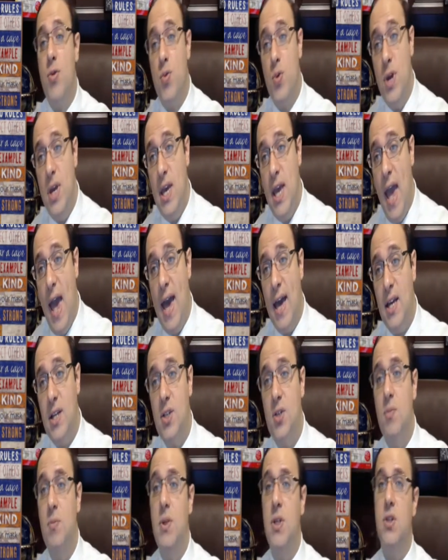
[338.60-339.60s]

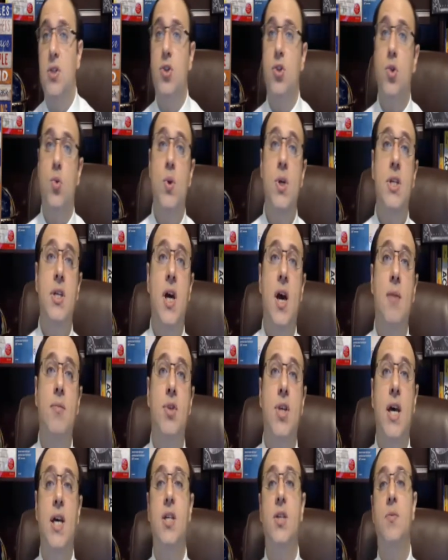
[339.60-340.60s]
3x means 3
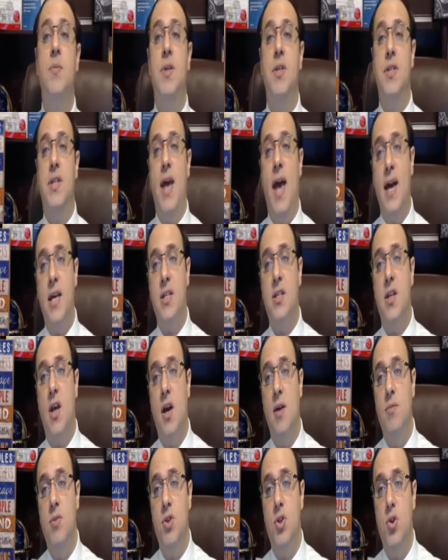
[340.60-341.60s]
times x means x
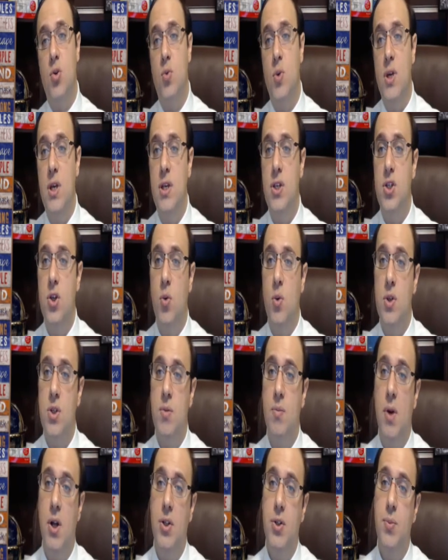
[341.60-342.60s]
times 3, so
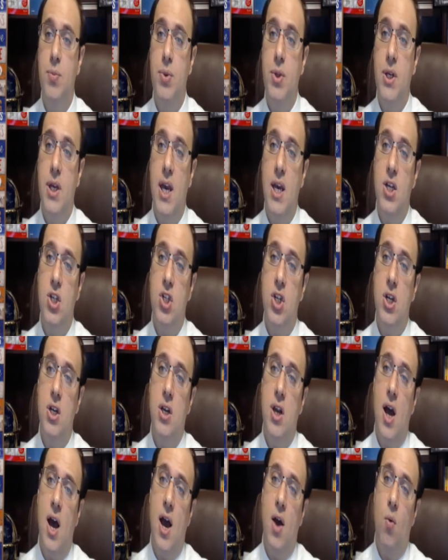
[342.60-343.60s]
it's
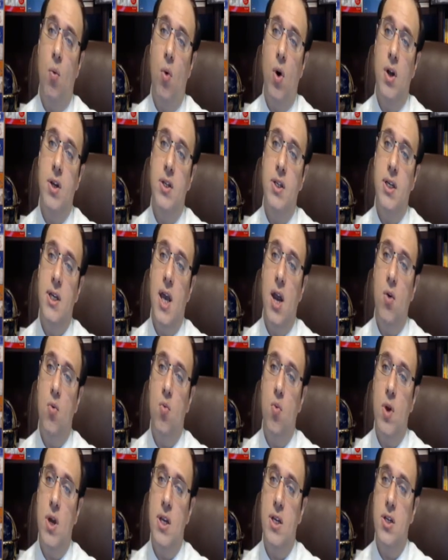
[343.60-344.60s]
multiplication. I want to get
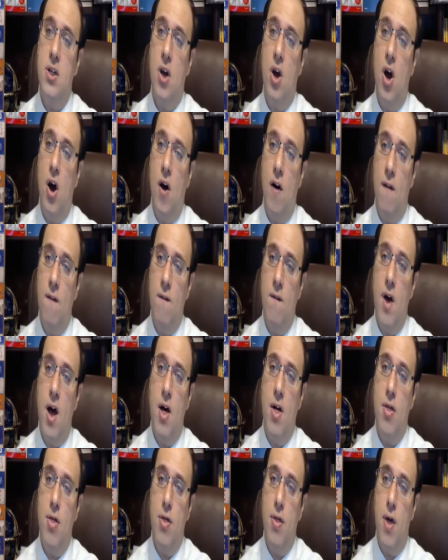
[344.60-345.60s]
rid of
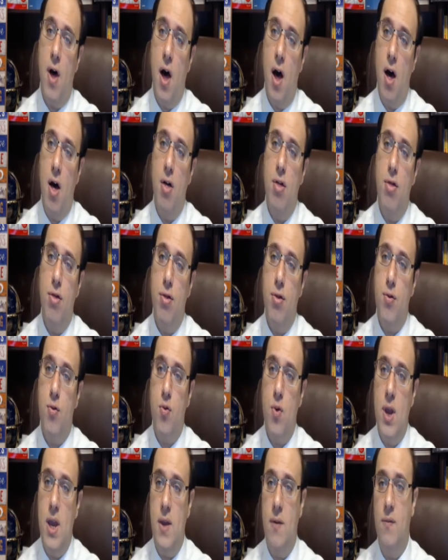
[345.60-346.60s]
the
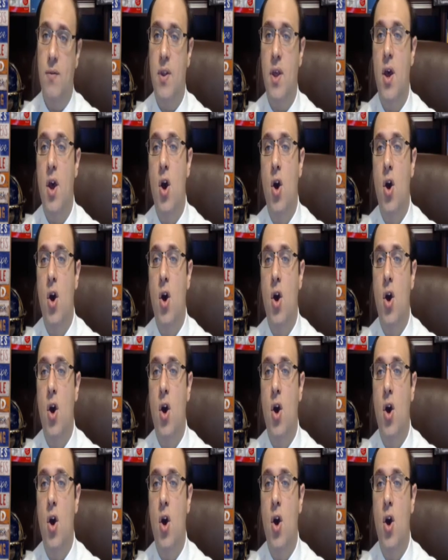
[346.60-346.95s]
3.